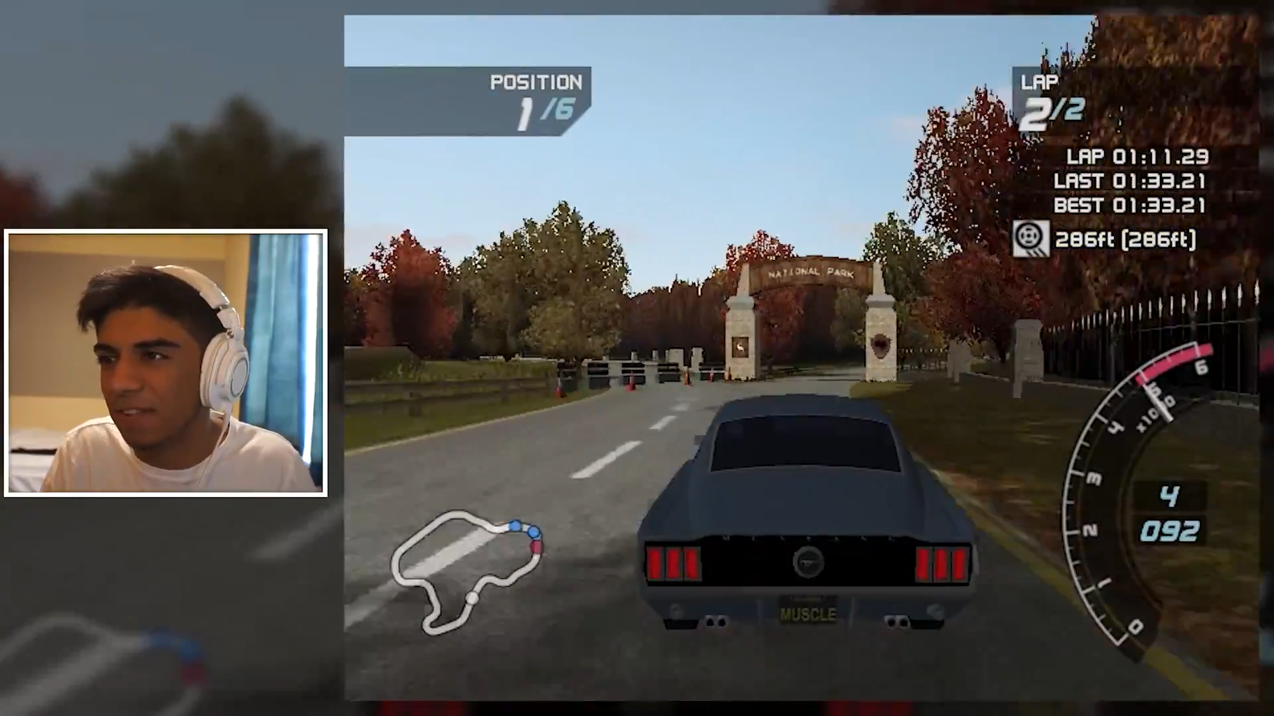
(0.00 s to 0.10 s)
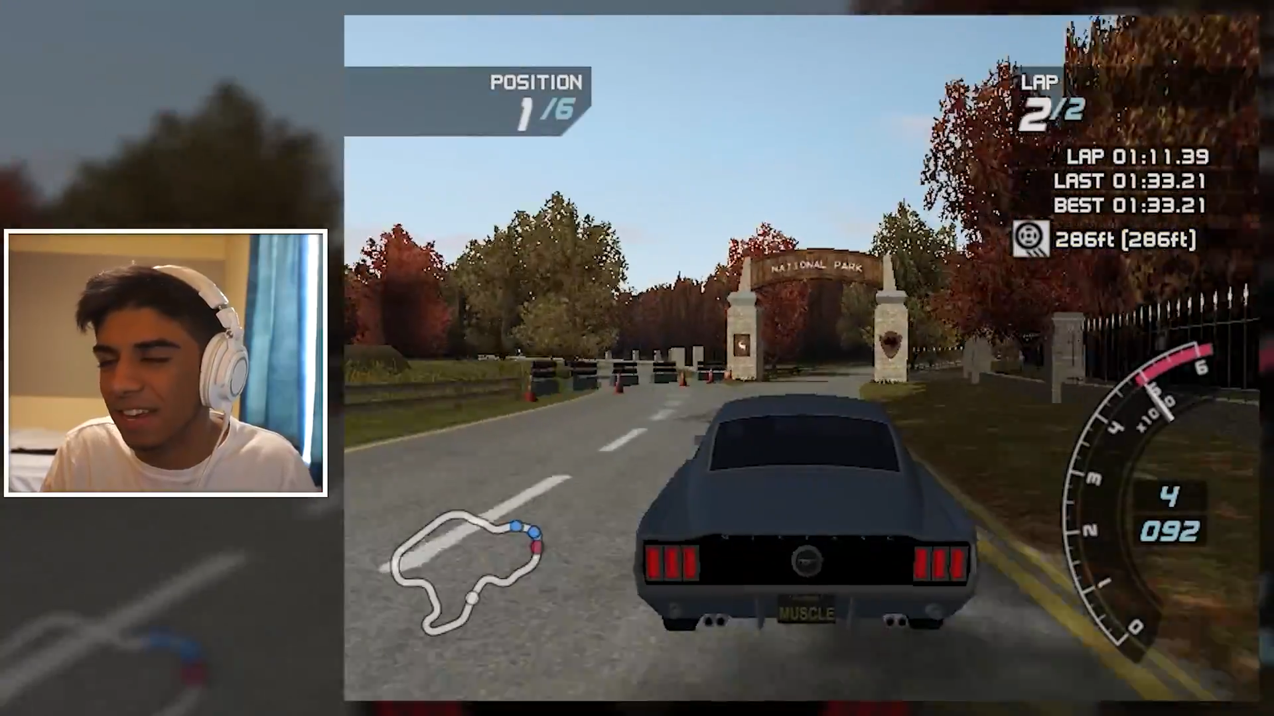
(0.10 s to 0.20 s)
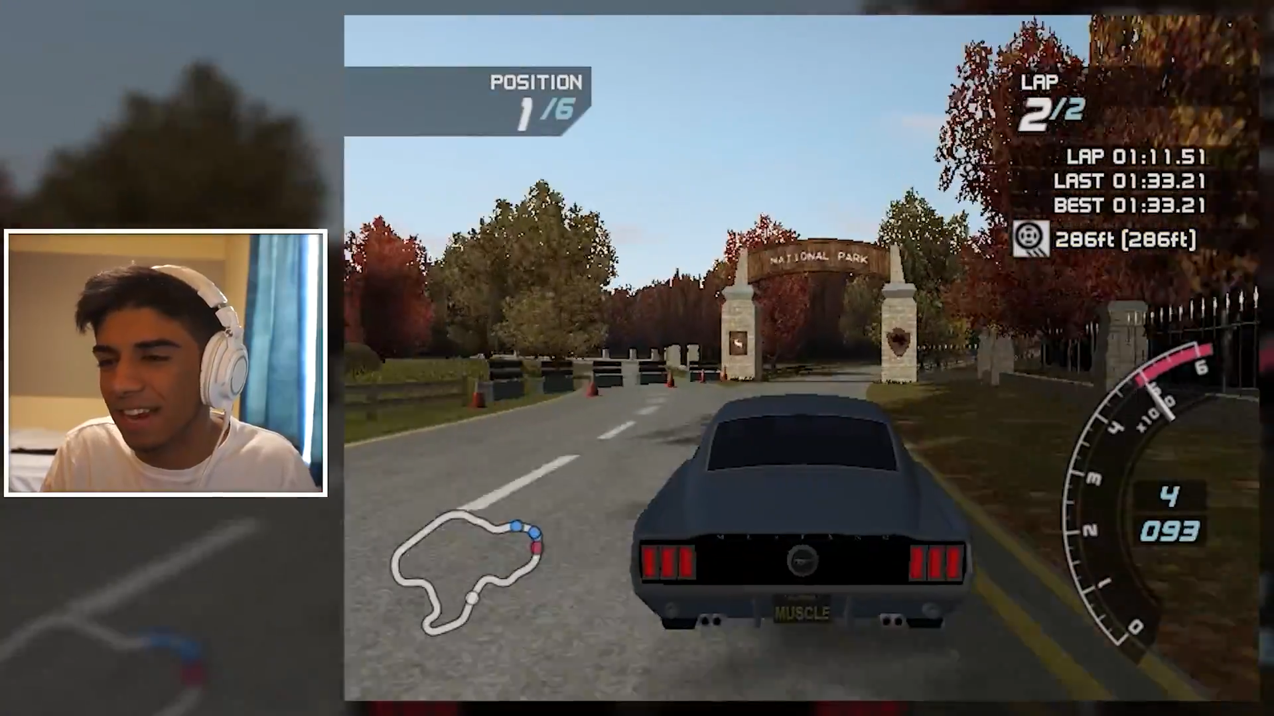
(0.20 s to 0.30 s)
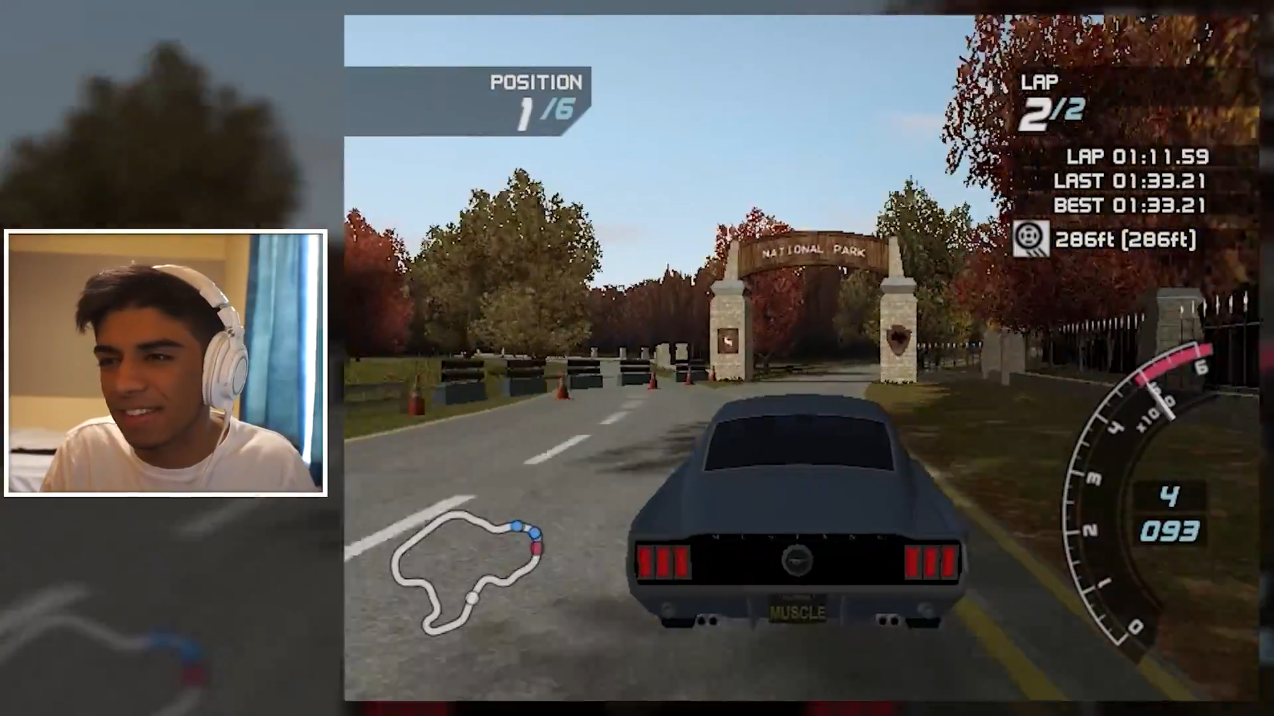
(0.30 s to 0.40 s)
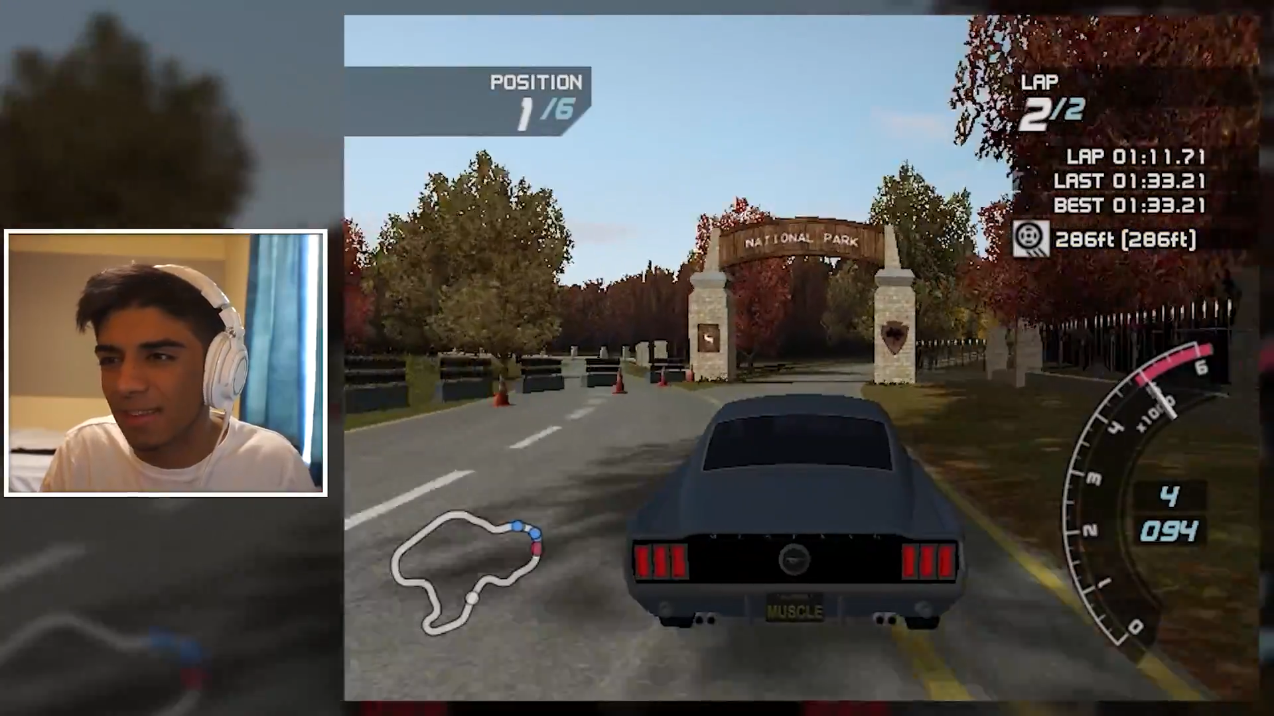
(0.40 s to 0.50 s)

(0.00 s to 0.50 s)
feet. Let's